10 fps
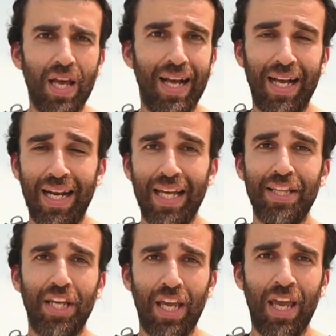and a
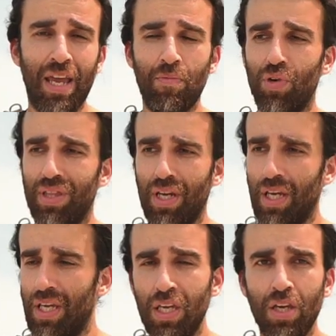lady came with a
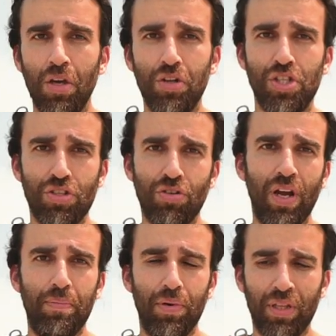huge
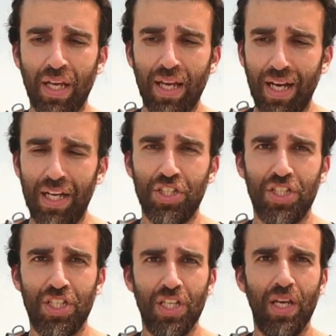tripod and
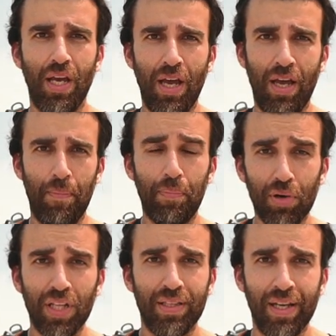she
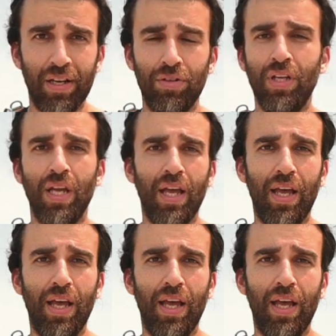put it down